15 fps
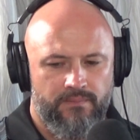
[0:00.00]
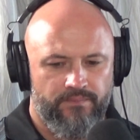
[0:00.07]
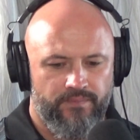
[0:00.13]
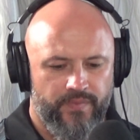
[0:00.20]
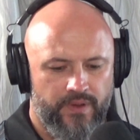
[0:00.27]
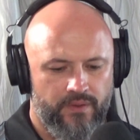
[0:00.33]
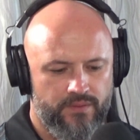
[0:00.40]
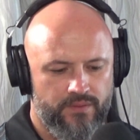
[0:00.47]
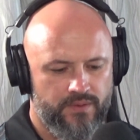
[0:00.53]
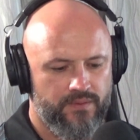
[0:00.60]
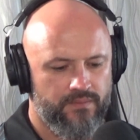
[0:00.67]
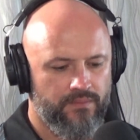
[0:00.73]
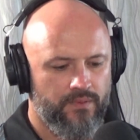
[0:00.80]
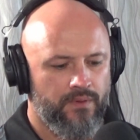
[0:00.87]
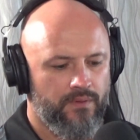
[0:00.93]
those
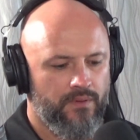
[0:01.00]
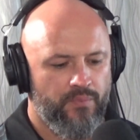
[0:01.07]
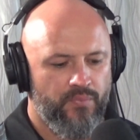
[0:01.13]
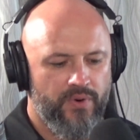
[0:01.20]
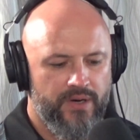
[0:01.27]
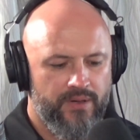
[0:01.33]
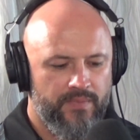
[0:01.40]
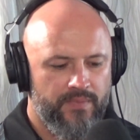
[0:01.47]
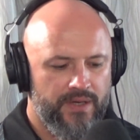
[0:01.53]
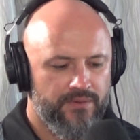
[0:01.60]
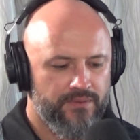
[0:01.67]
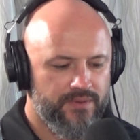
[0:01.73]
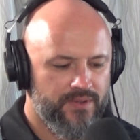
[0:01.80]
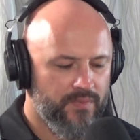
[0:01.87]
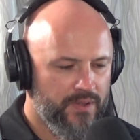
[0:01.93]
operating manuals
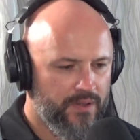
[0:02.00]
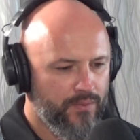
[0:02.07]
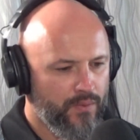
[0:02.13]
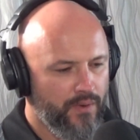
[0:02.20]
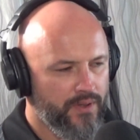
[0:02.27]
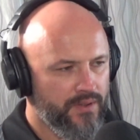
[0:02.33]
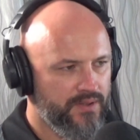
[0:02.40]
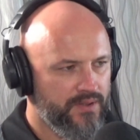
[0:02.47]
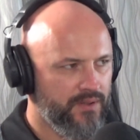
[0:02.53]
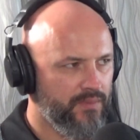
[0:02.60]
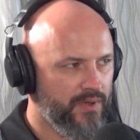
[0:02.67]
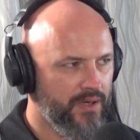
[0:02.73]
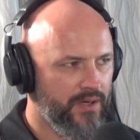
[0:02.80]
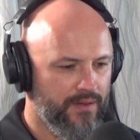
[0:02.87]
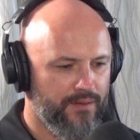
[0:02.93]
can be quite
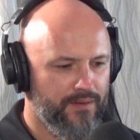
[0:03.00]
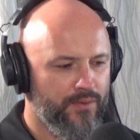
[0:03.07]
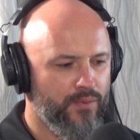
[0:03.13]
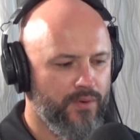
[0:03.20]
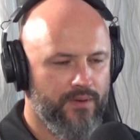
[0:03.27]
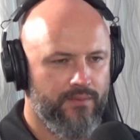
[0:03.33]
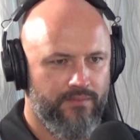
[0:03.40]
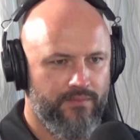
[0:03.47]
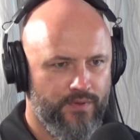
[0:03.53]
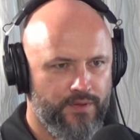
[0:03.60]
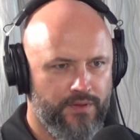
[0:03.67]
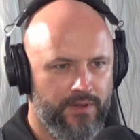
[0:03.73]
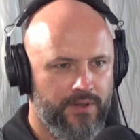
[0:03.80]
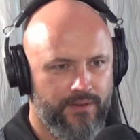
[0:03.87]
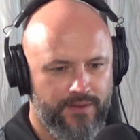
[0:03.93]
intimidating. They're quite
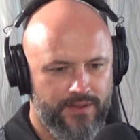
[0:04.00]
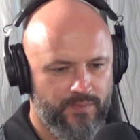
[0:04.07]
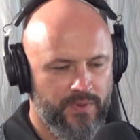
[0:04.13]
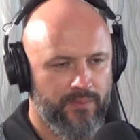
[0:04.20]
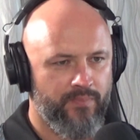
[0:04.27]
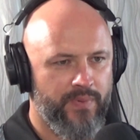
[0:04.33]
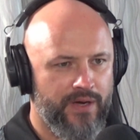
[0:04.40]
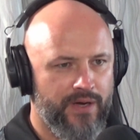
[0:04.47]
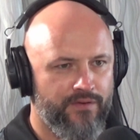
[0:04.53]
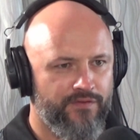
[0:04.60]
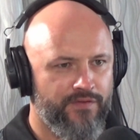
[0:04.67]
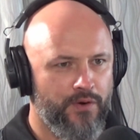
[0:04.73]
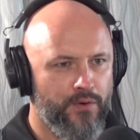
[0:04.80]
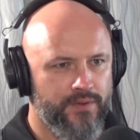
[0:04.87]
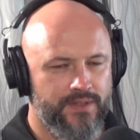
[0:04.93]
thick in these big bound
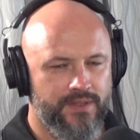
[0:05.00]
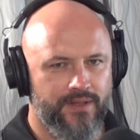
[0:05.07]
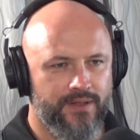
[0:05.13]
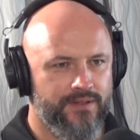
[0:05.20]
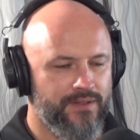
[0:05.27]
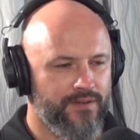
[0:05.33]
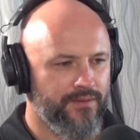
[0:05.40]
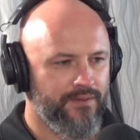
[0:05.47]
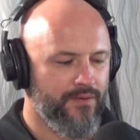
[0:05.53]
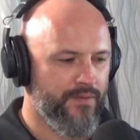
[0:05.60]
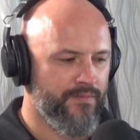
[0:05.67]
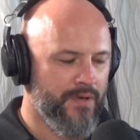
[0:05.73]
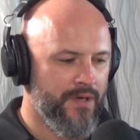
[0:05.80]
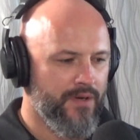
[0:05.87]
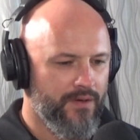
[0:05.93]
folders and things, and
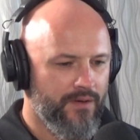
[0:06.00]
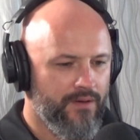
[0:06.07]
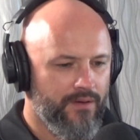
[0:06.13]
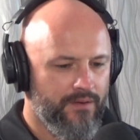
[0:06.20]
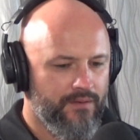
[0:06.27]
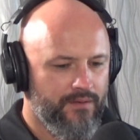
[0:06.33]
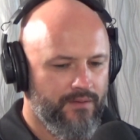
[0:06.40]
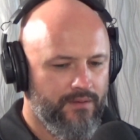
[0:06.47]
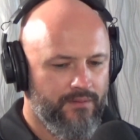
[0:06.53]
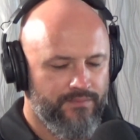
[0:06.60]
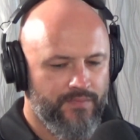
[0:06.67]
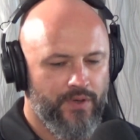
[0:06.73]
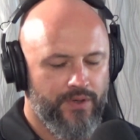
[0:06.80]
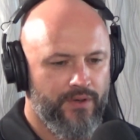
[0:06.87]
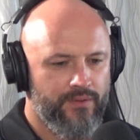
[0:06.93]

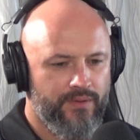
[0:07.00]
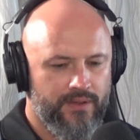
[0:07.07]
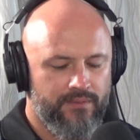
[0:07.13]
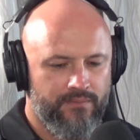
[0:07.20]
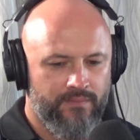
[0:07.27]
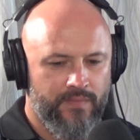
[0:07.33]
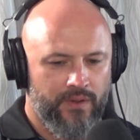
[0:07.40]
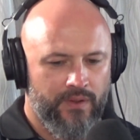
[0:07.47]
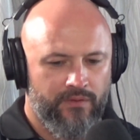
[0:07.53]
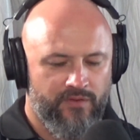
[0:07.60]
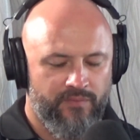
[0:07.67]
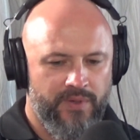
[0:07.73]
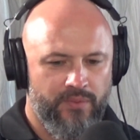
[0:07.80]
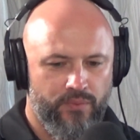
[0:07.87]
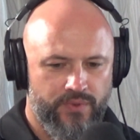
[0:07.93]
I know that a lot of
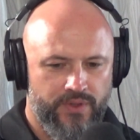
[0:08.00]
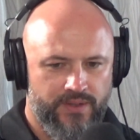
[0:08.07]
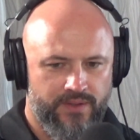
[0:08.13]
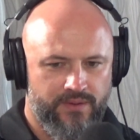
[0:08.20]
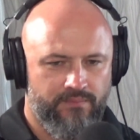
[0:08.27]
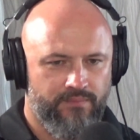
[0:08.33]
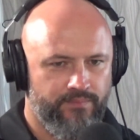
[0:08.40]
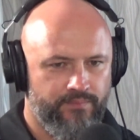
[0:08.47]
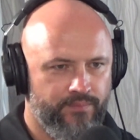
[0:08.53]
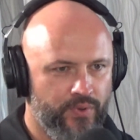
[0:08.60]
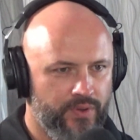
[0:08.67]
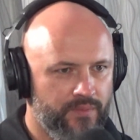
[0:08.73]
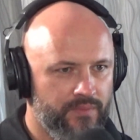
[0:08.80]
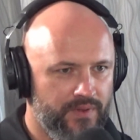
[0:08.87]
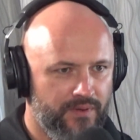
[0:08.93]
people will just put
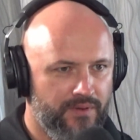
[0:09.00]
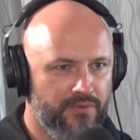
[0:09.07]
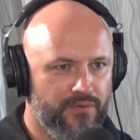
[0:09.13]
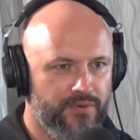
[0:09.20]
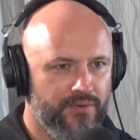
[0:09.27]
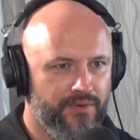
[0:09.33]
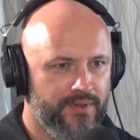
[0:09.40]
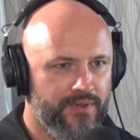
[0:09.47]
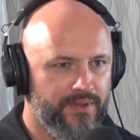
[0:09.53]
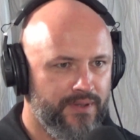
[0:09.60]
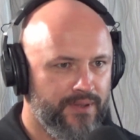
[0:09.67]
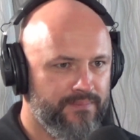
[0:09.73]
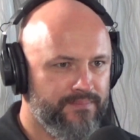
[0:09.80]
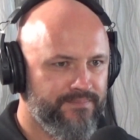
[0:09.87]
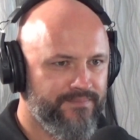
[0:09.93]
them in the corner and
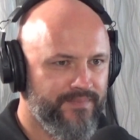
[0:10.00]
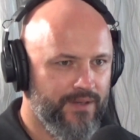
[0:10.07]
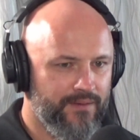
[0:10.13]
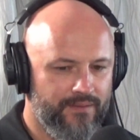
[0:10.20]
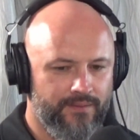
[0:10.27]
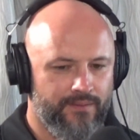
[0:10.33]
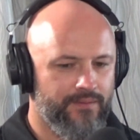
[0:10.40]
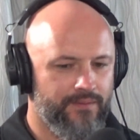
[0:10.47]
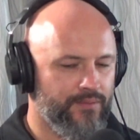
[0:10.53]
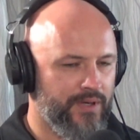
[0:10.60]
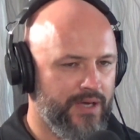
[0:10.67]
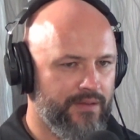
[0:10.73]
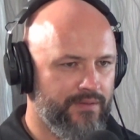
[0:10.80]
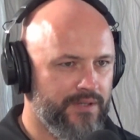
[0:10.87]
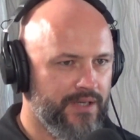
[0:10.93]
they'll
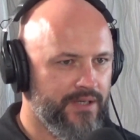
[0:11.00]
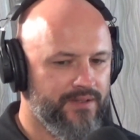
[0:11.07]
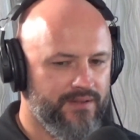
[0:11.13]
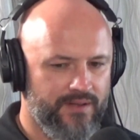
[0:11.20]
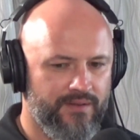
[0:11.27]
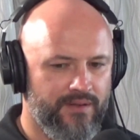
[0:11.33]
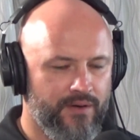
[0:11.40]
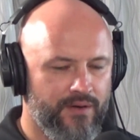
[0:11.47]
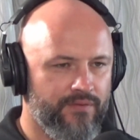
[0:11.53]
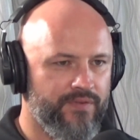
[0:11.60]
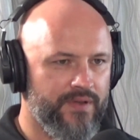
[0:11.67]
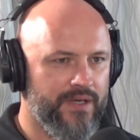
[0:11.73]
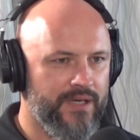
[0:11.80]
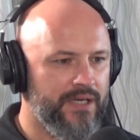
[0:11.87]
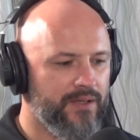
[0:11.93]
gather dust and they're there if they're
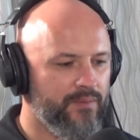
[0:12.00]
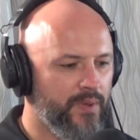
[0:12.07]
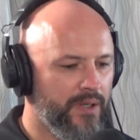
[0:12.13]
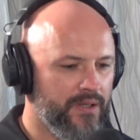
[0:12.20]
needed, but